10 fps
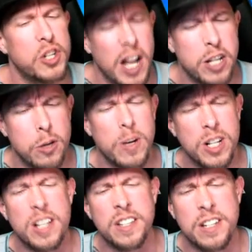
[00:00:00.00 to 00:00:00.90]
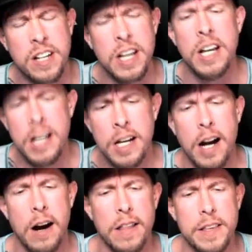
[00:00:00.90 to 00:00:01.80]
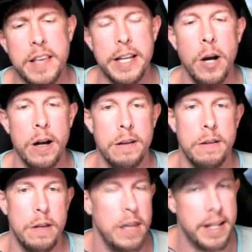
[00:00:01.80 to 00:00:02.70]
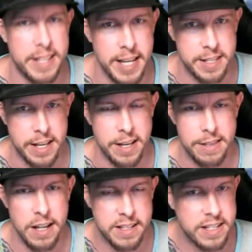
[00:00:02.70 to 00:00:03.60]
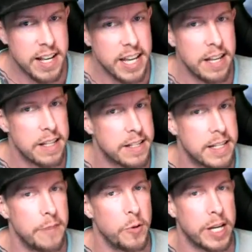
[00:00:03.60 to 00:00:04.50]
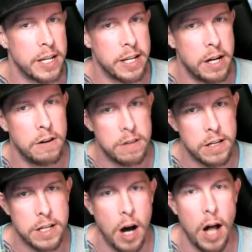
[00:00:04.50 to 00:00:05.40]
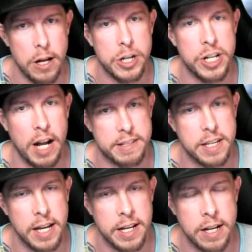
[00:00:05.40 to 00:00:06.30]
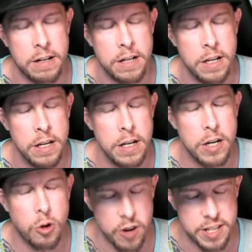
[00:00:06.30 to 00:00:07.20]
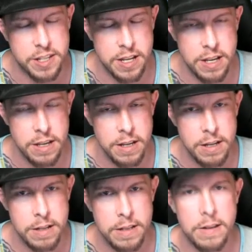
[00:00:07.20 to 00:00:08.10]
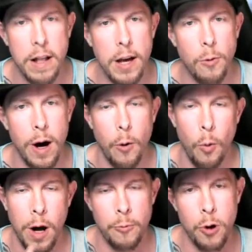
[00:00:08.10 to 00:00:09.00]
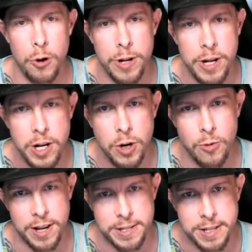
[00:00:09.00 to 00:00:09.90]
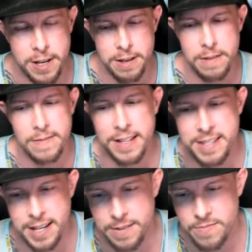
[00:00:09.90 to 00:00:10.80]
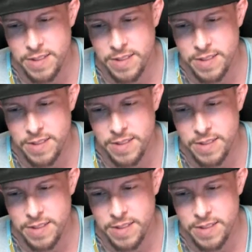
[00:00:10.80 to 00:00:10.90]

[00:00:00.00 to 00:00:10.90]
Should I do the wish list? All right, let's, you know what? It's easy. Let's see. Let's see if we can, you know, call our shots again here. Krisk. That's all I want. One word, Krisk. That's it.